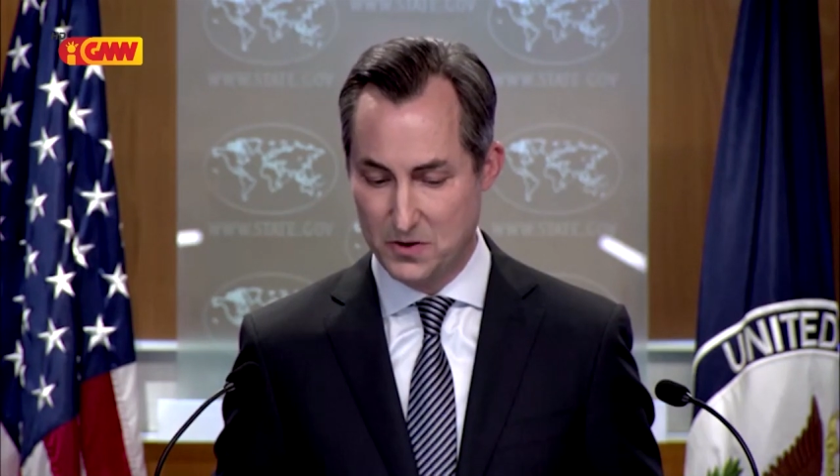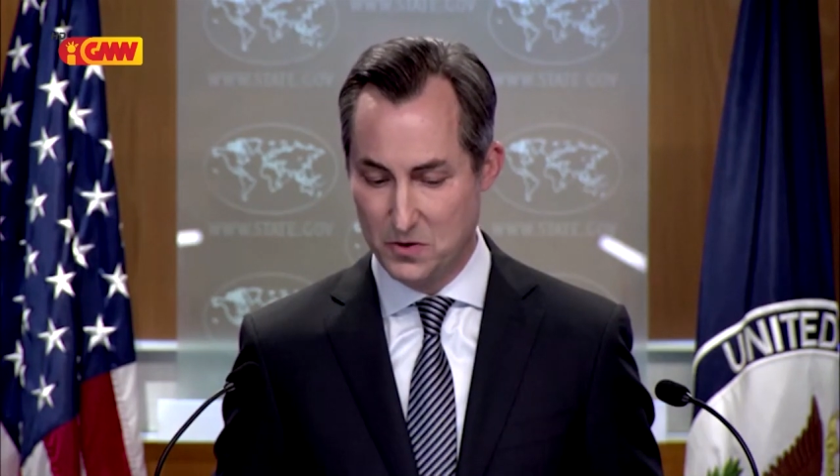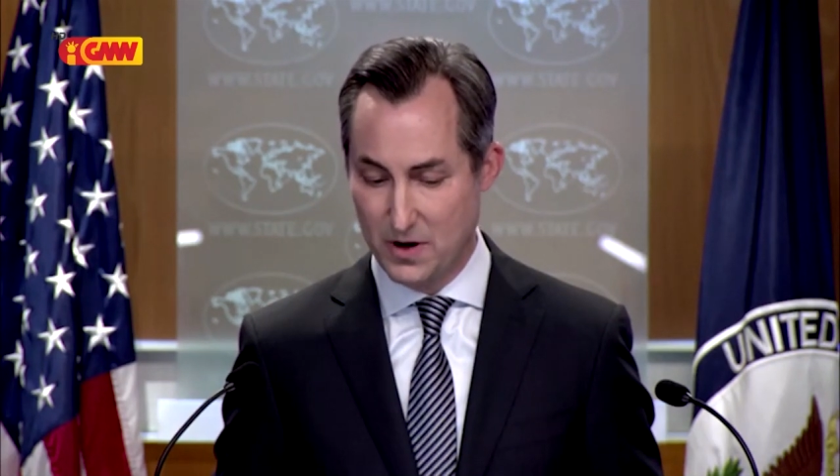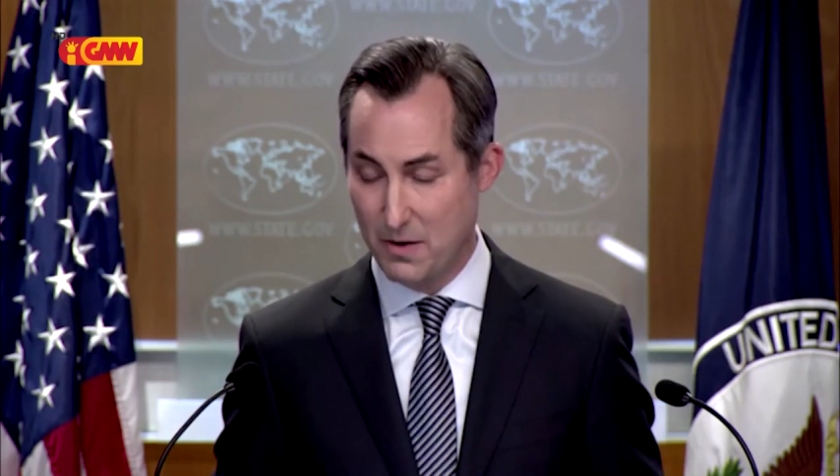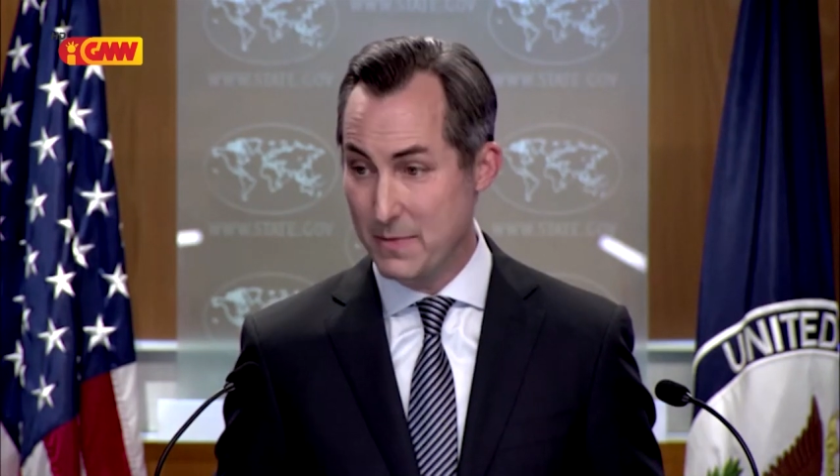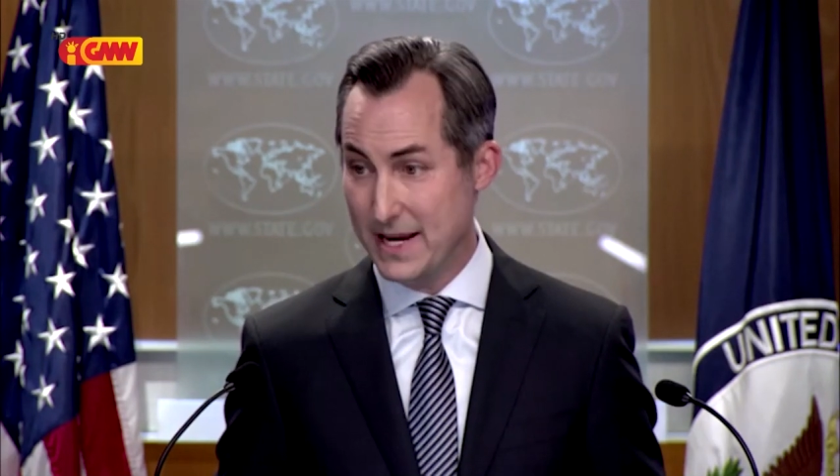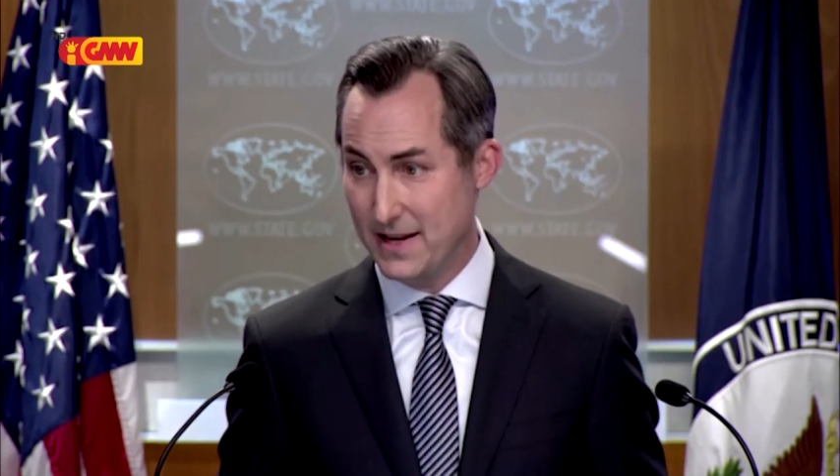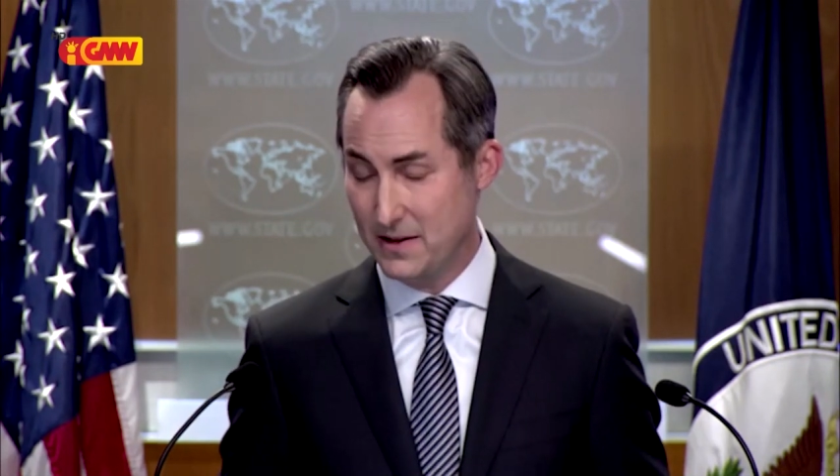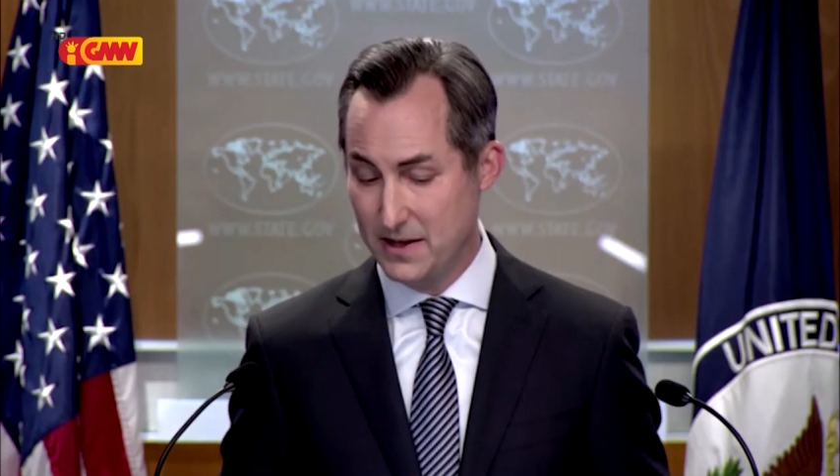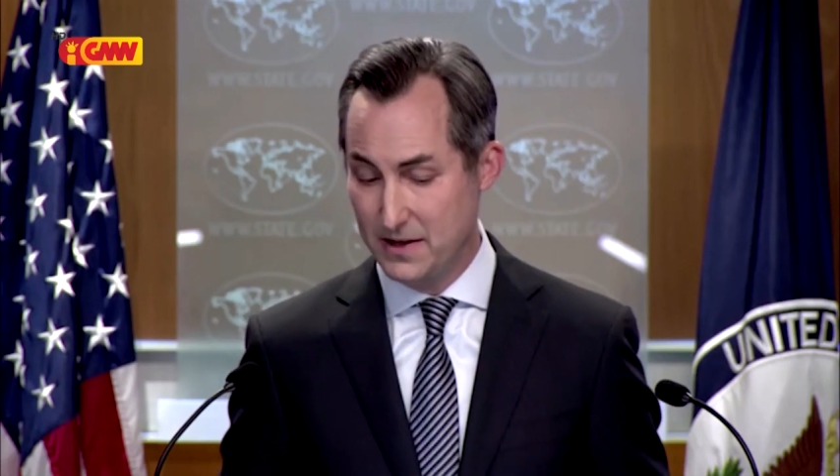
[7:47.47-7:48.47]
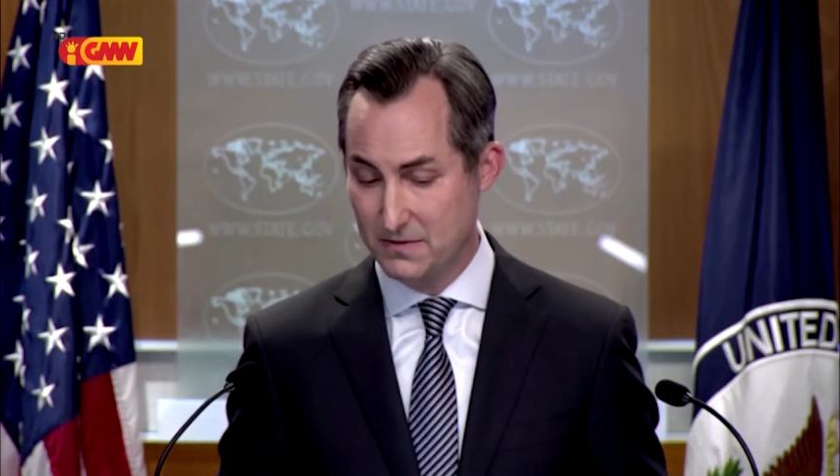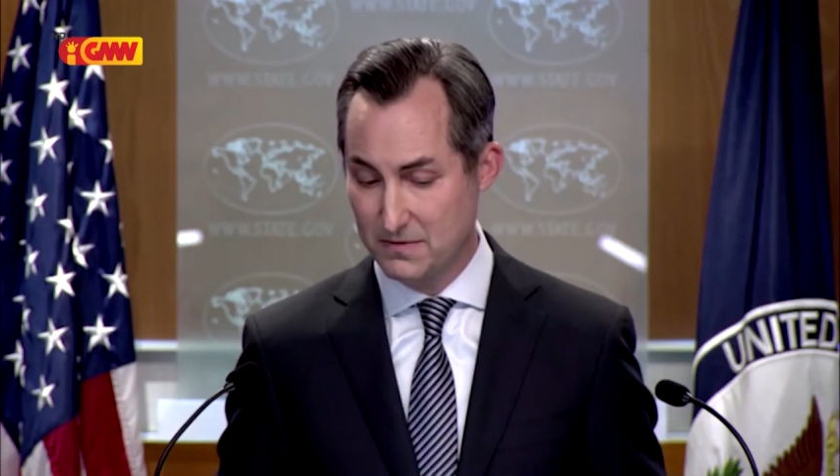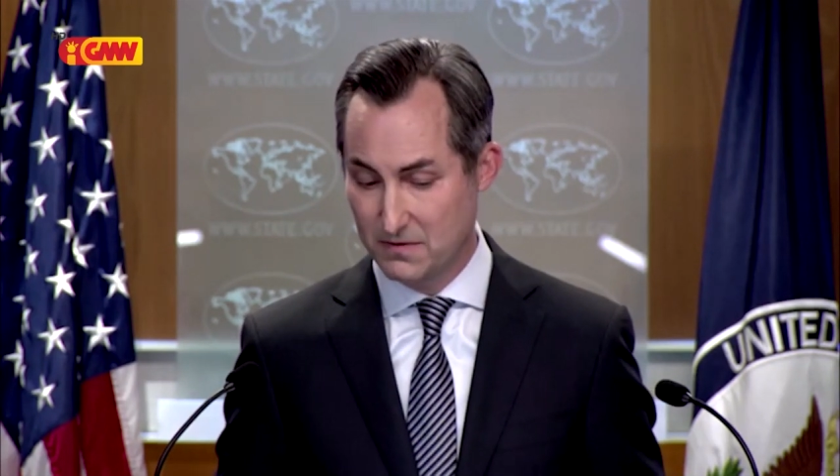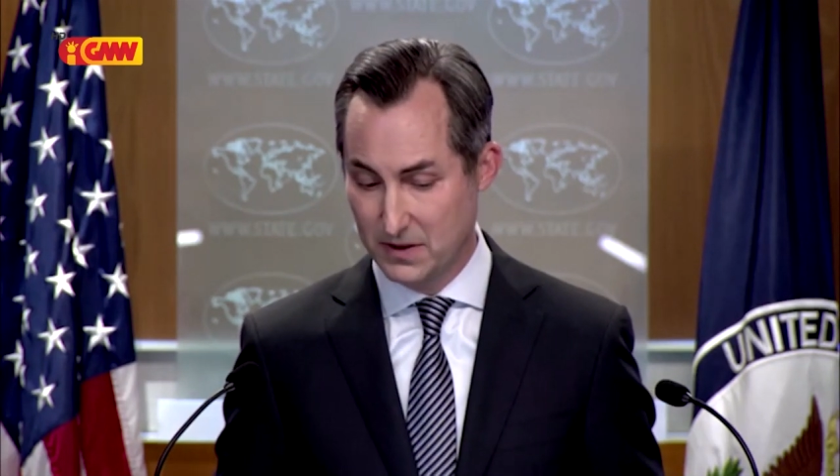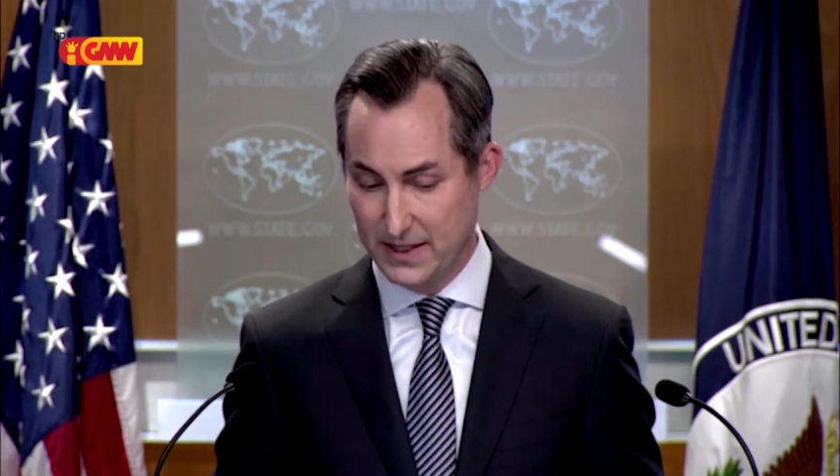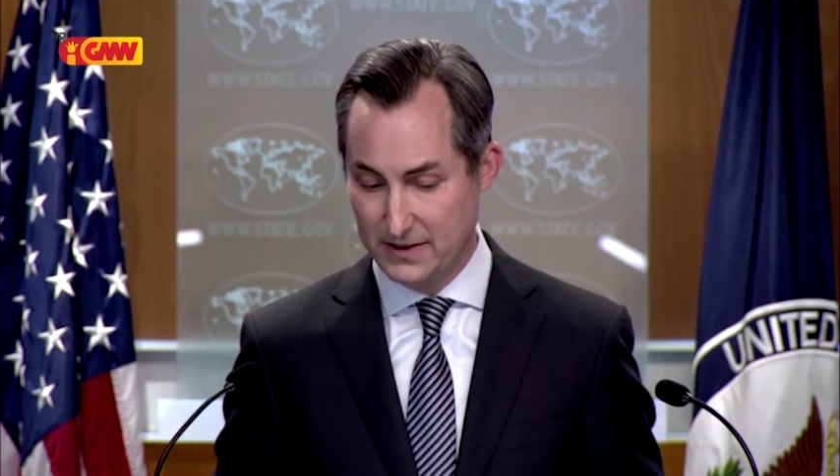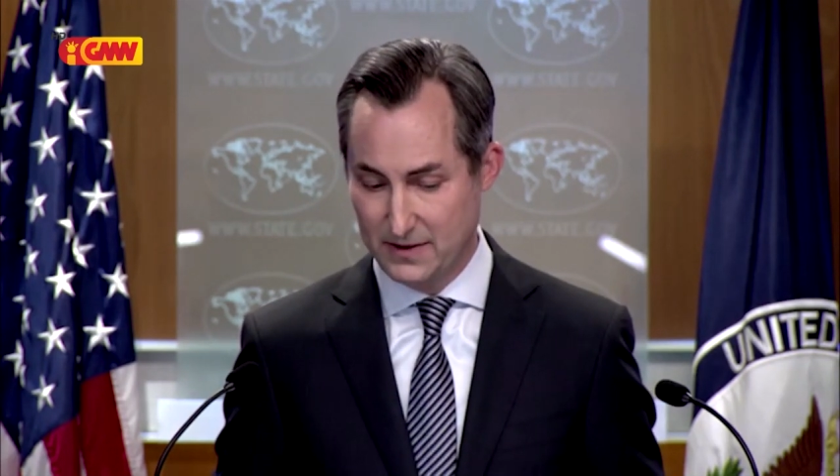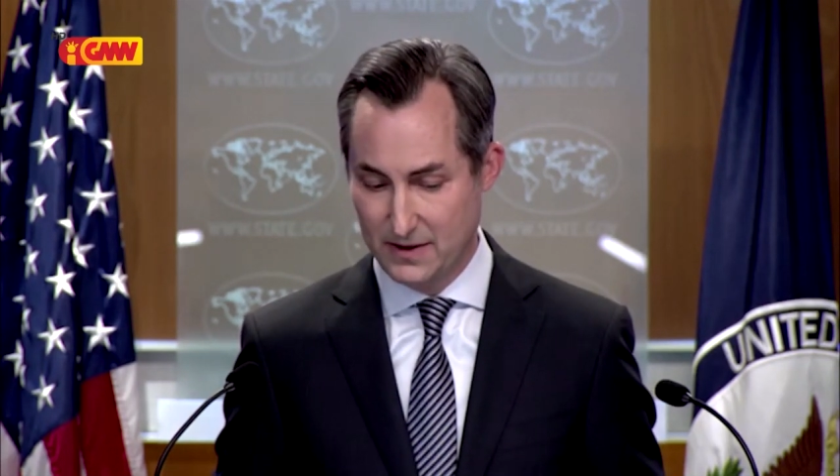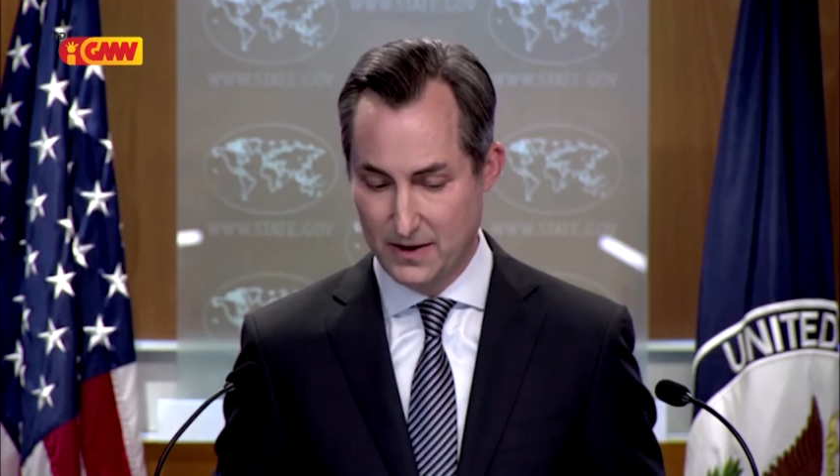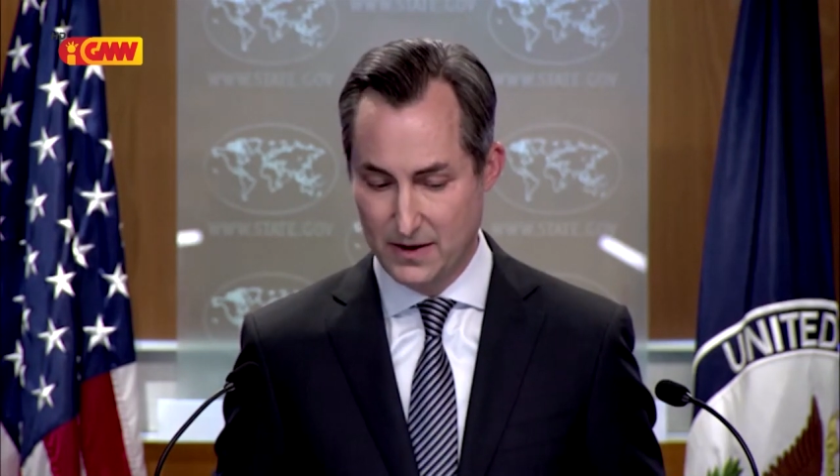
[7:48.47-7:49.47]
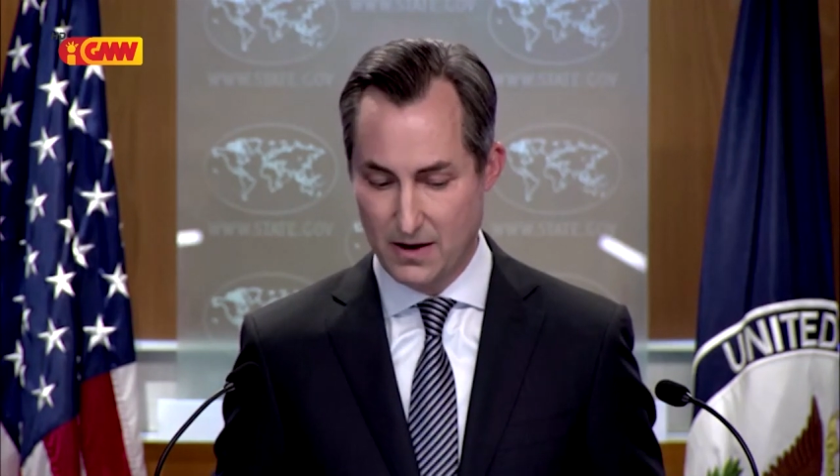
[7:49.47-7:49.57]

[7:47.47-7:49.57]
to immediately release.